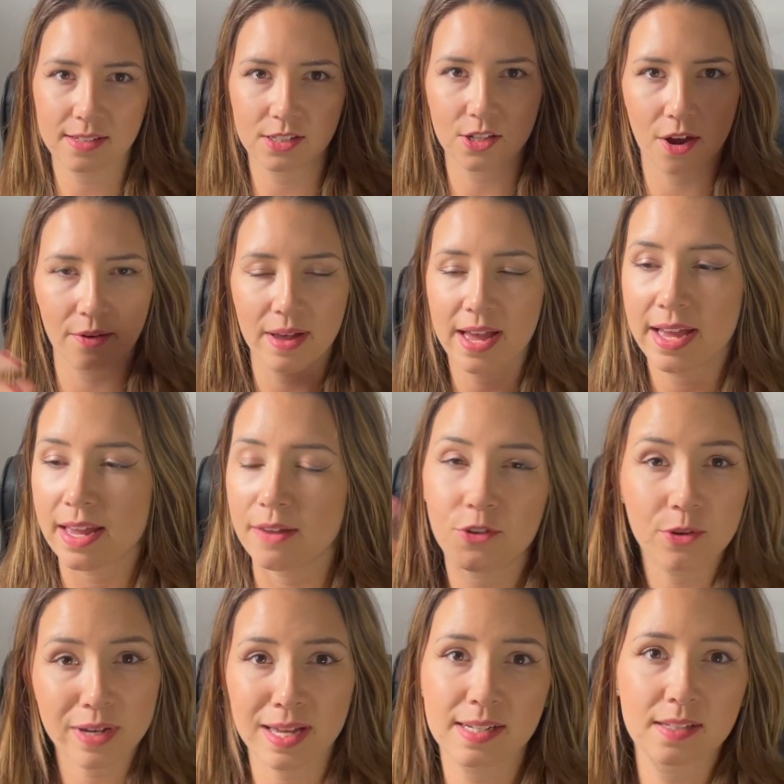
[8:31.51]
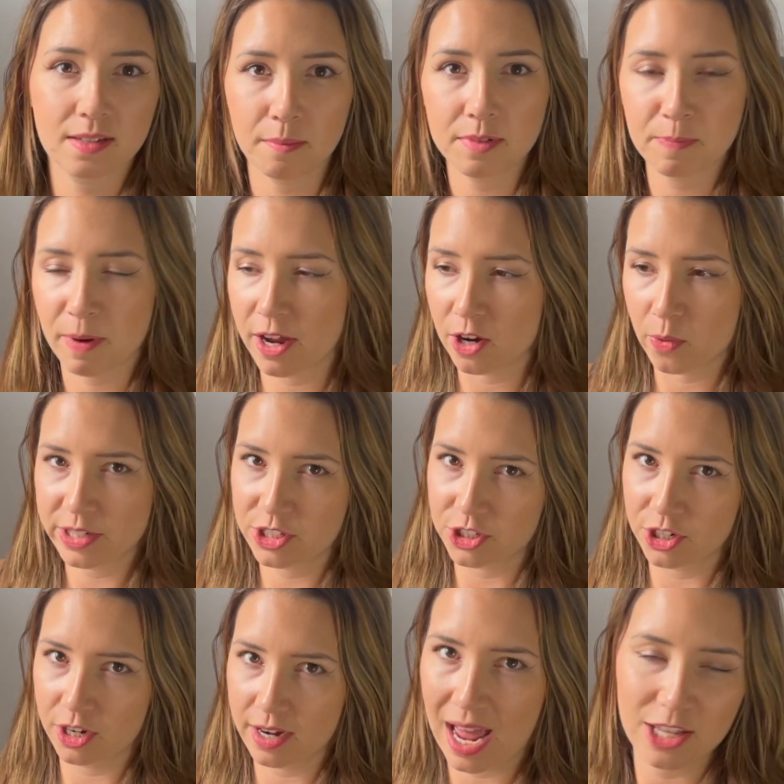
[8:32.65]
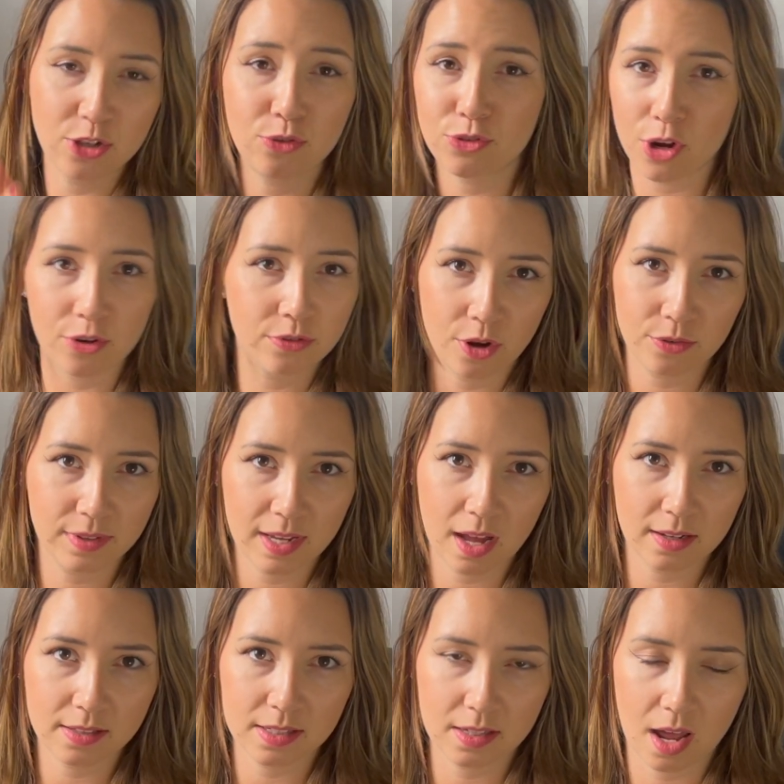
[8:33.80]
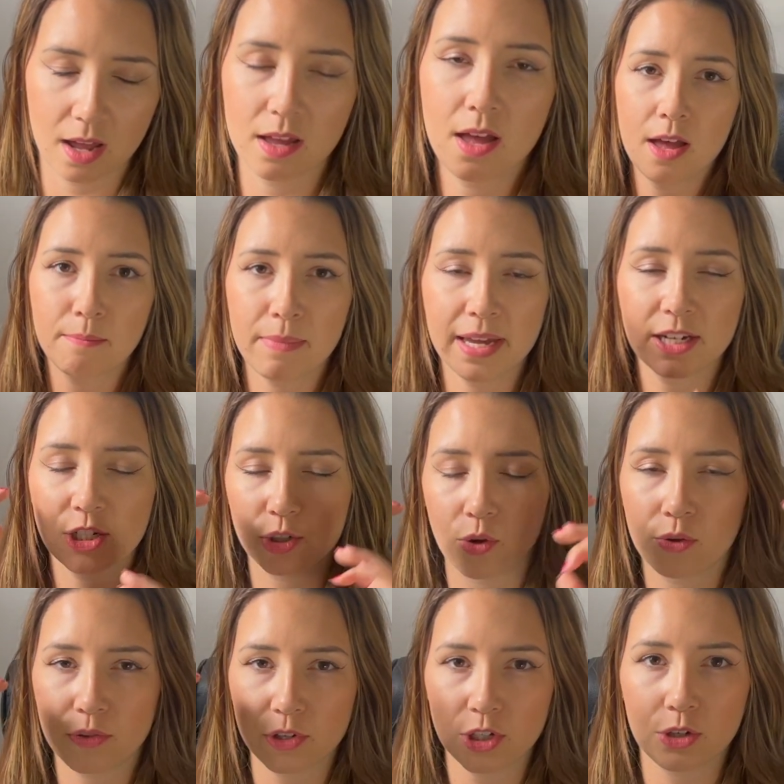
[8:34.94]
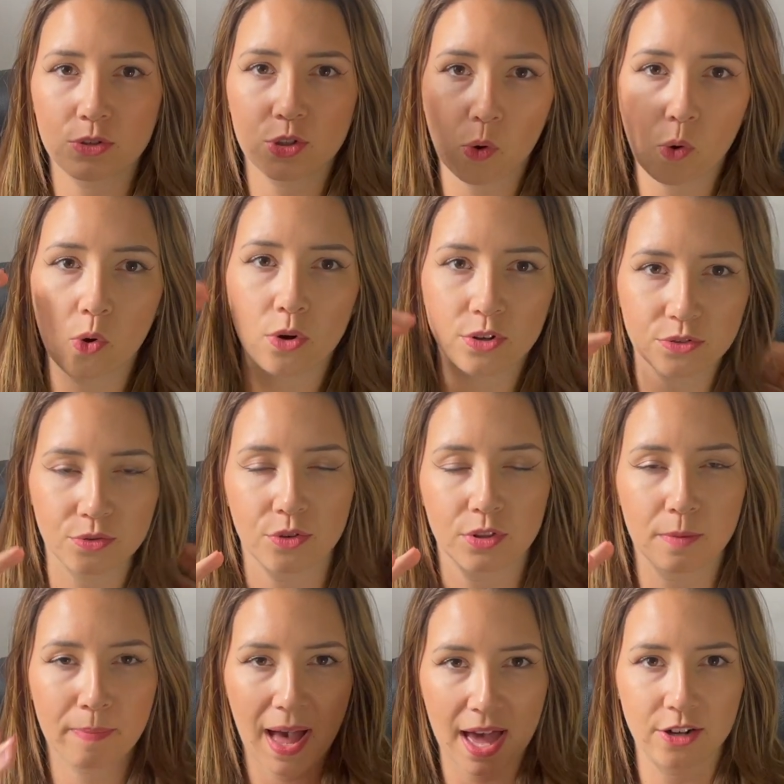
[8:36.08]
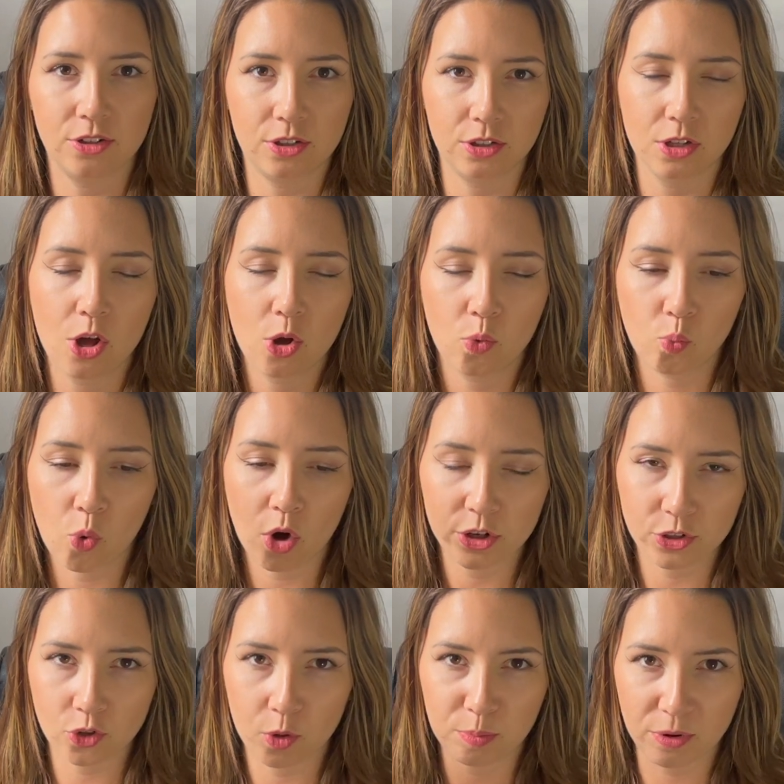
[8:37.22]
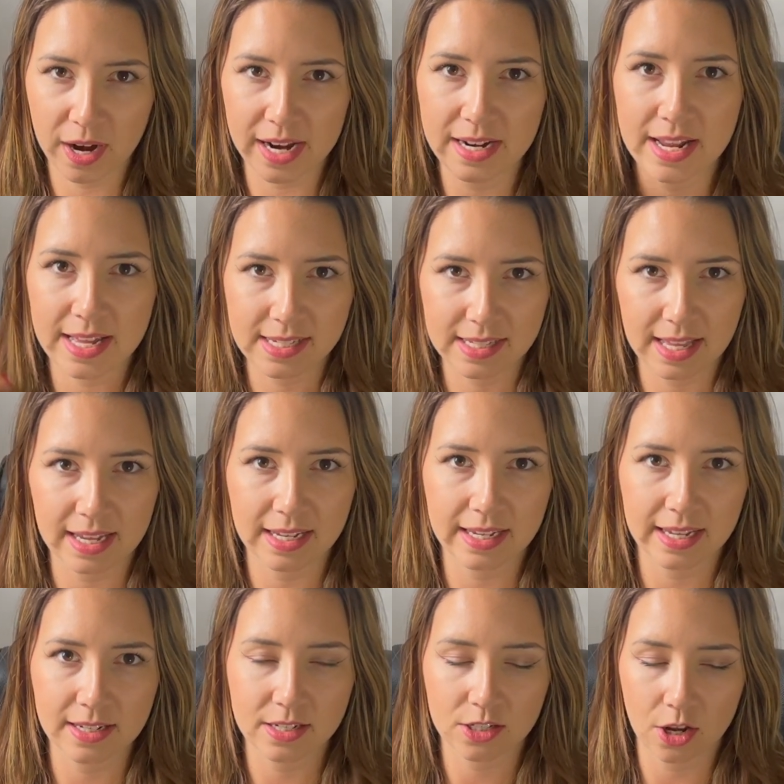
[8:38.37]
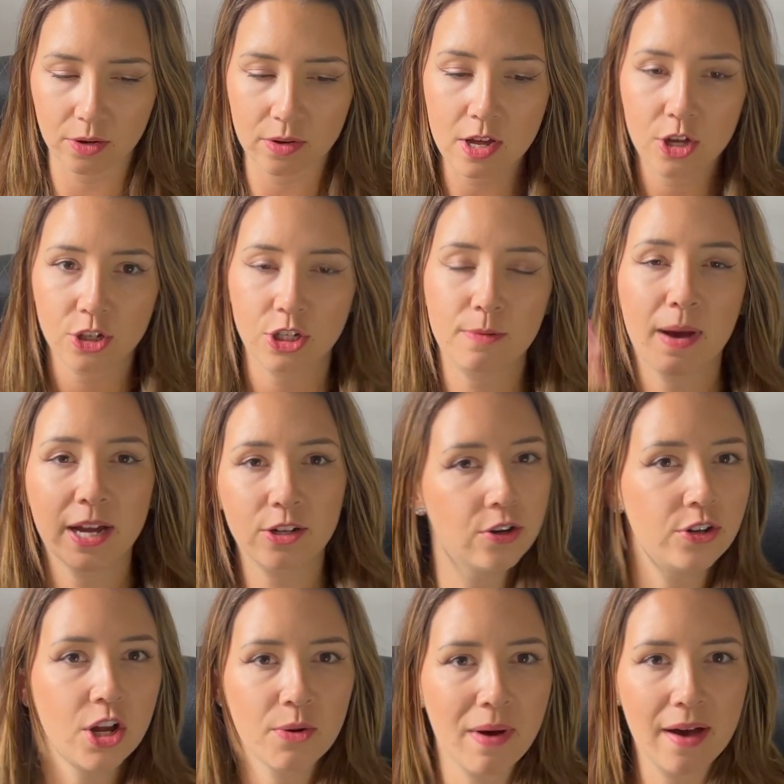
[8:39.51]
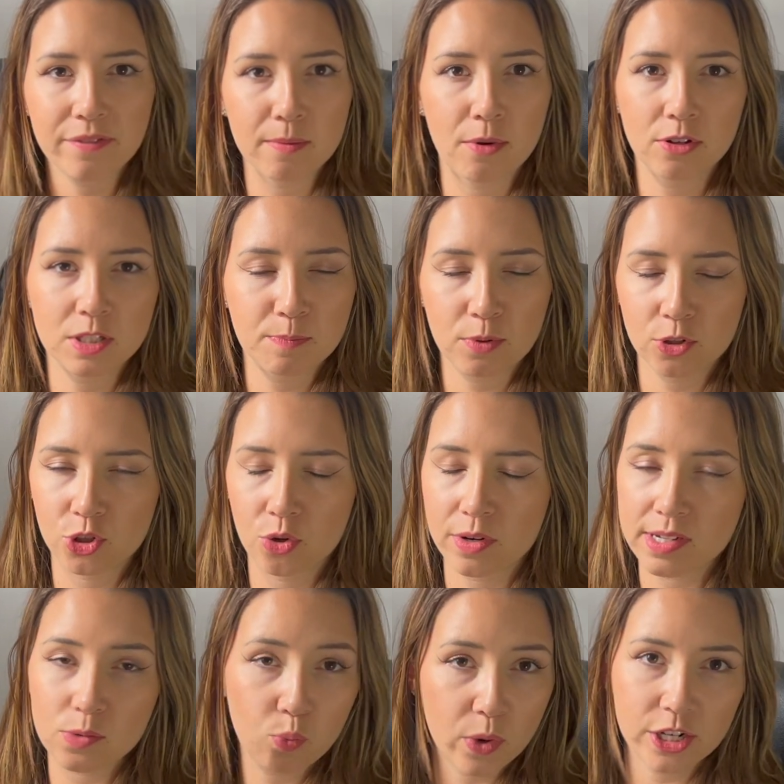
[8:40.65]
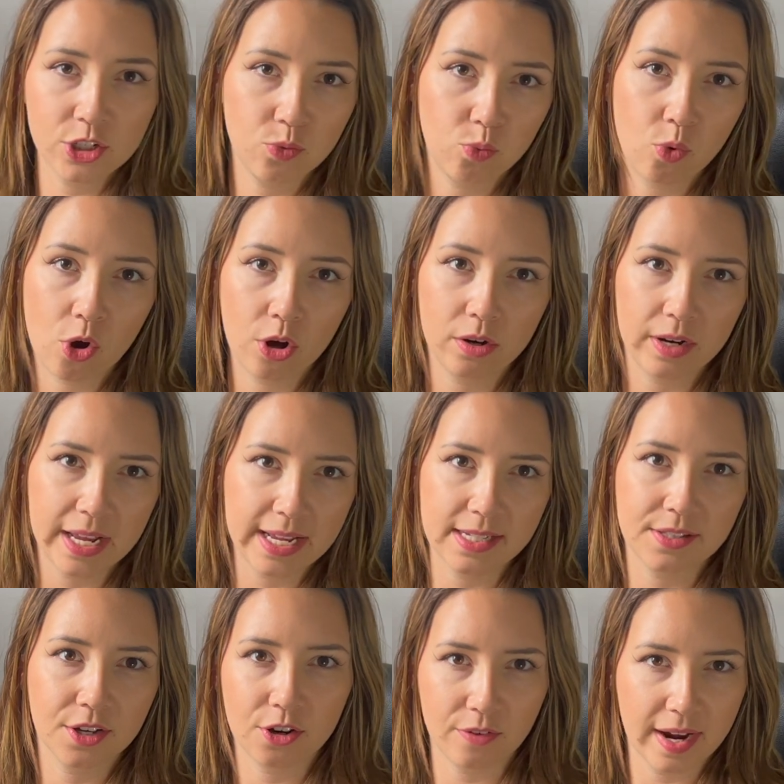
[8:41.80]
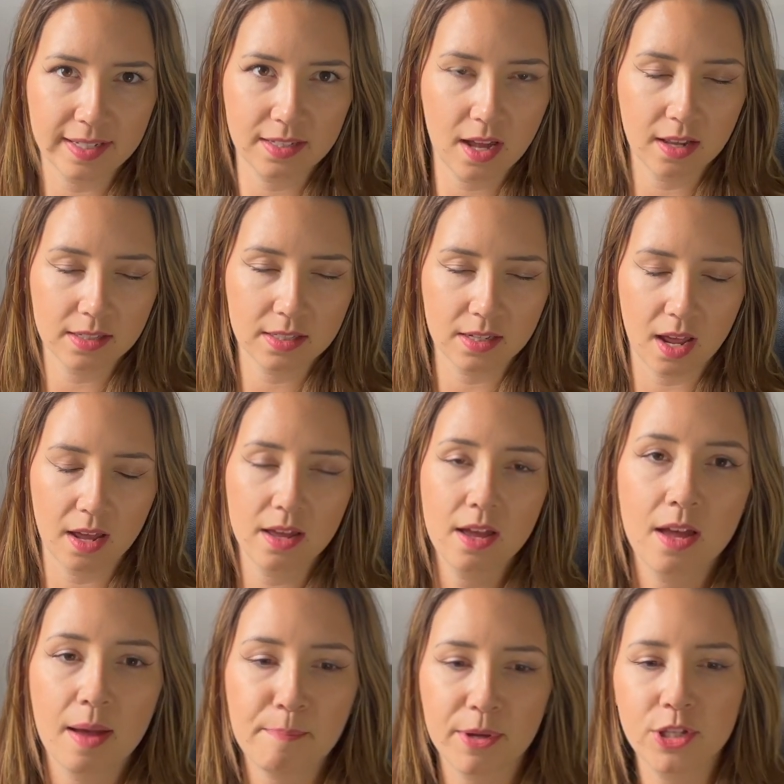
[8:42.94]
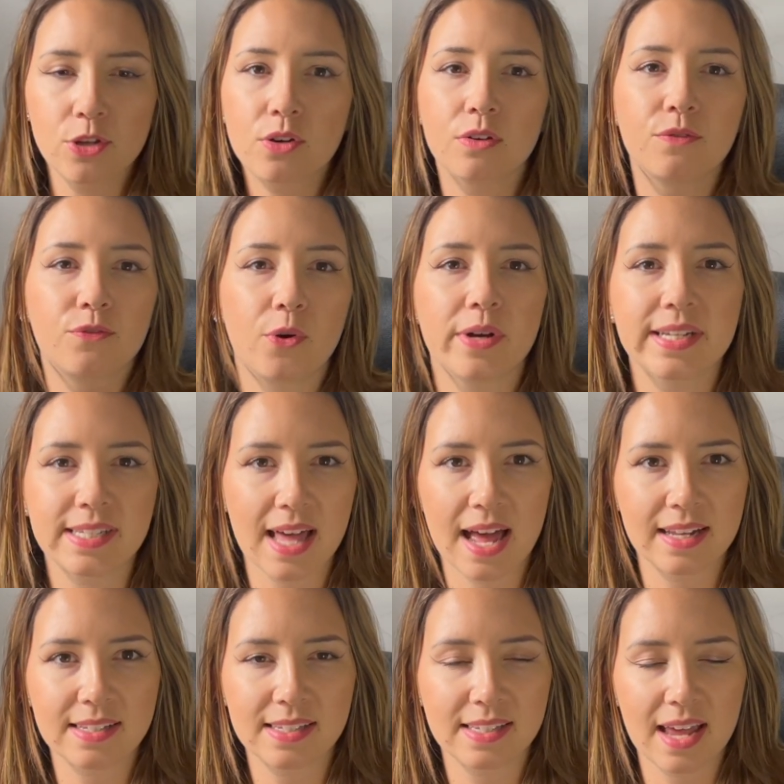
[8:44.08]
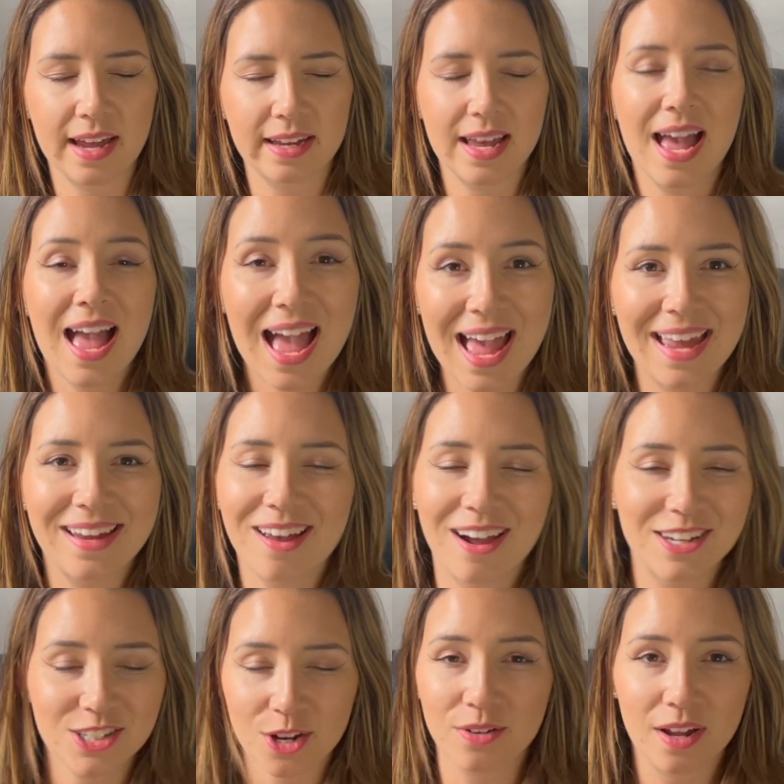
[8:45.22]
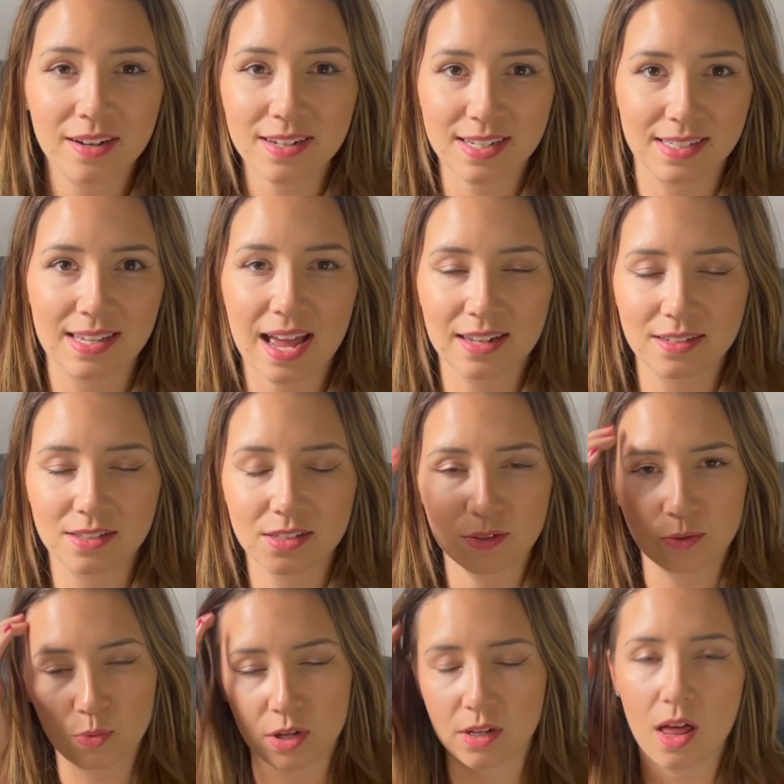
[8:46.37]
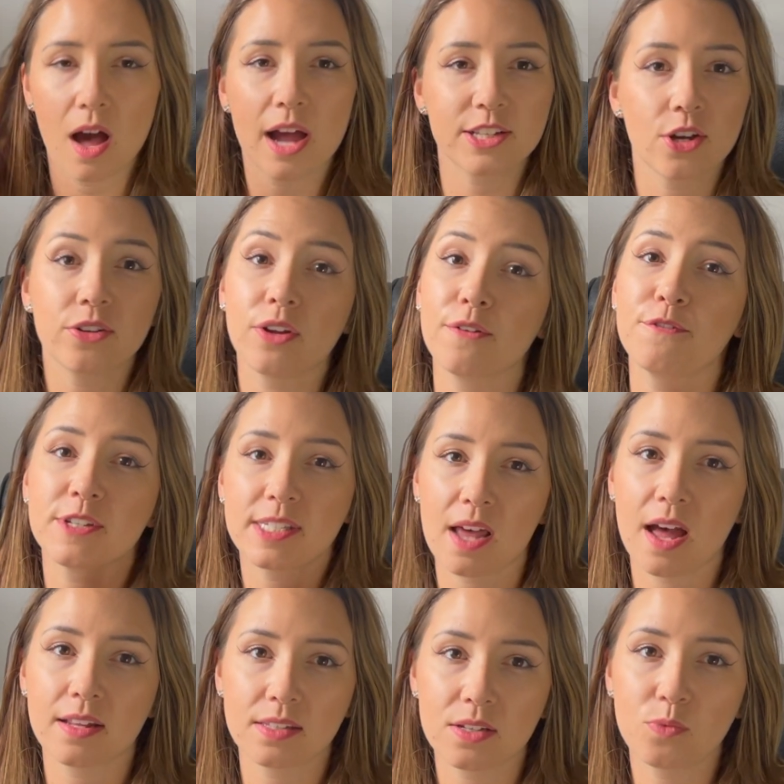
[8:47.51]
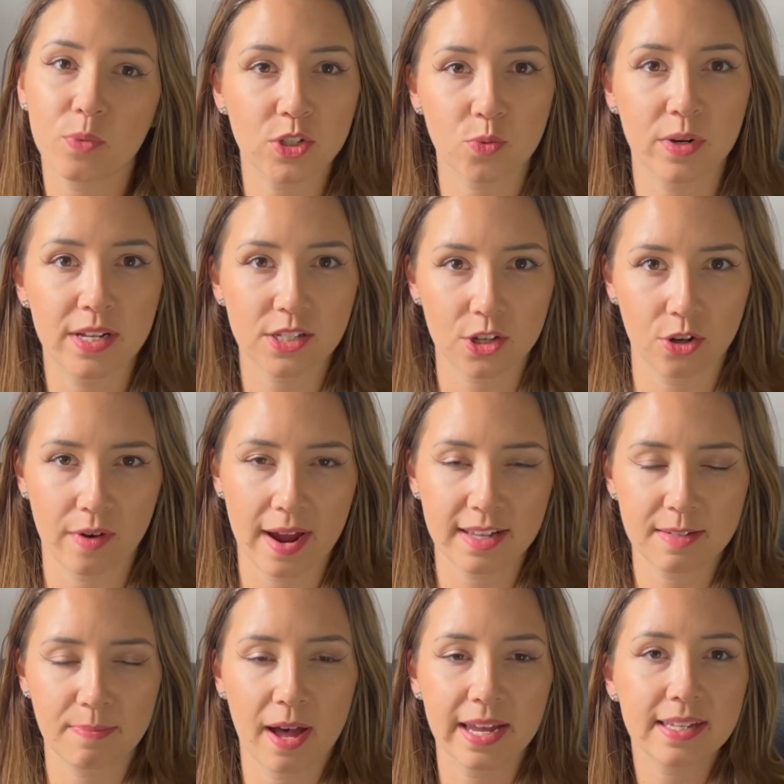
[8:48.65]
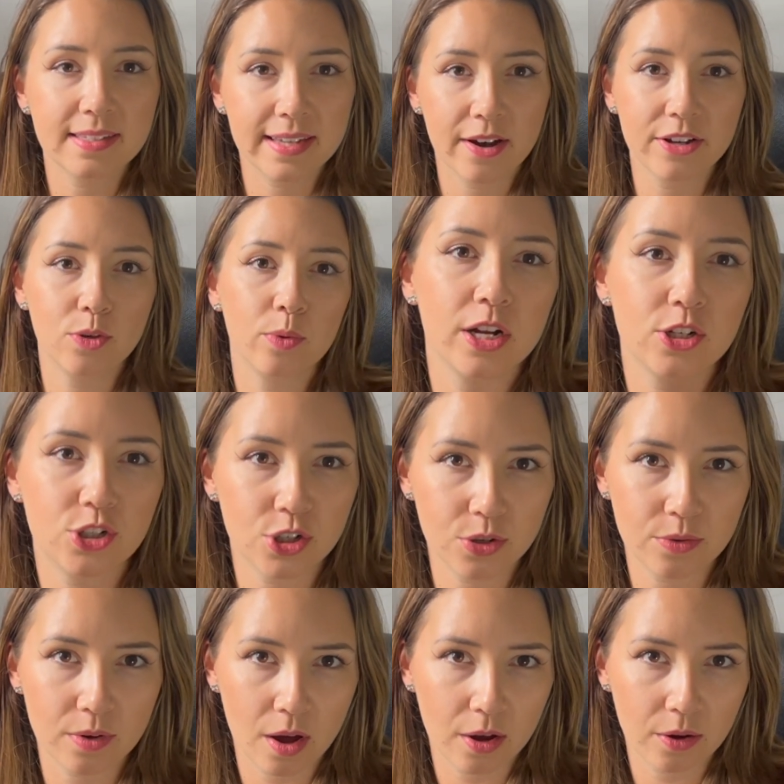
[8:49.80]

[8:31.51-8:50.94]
So if you get stumped by a question and you don't know the answer, make sure that you talk through the panel what your brain is thinking. So you might not know out of the multiple choice which one is the correct answer, but you could voice that and say, hey, I don't understand, I don't know for certain which one is correct, but I can tell you what I do know.